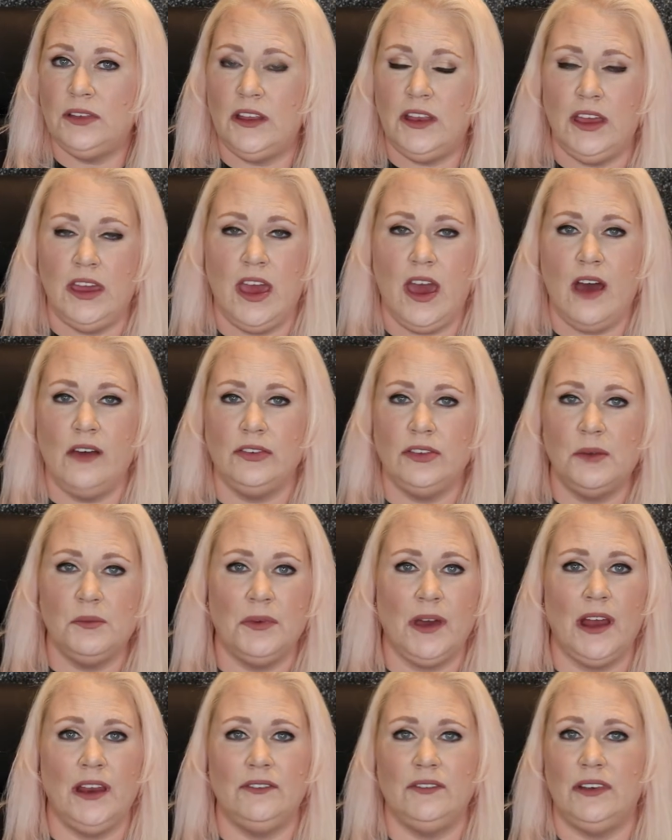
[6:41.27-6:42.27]
Did he have
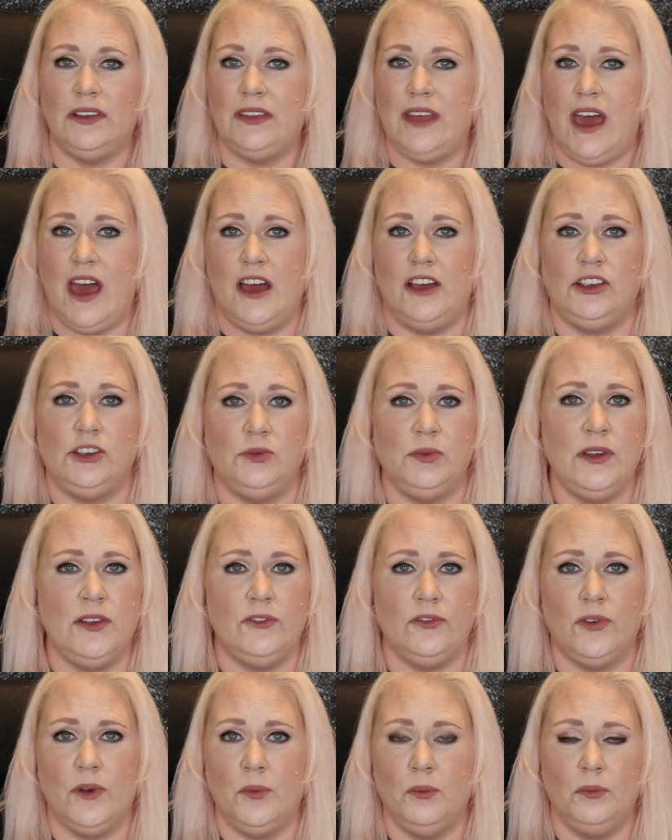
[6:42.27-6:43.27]
some kind of
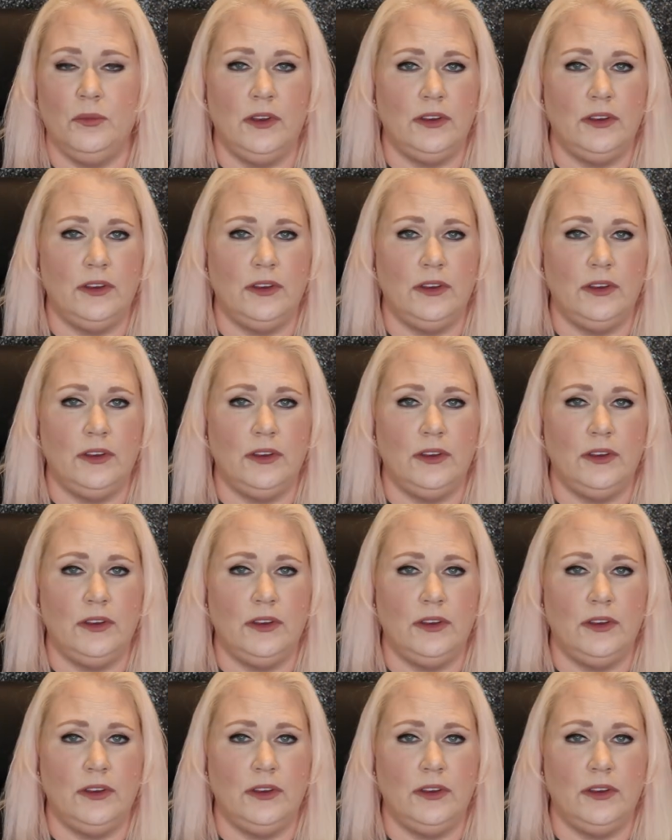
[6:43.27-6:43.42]
attachment from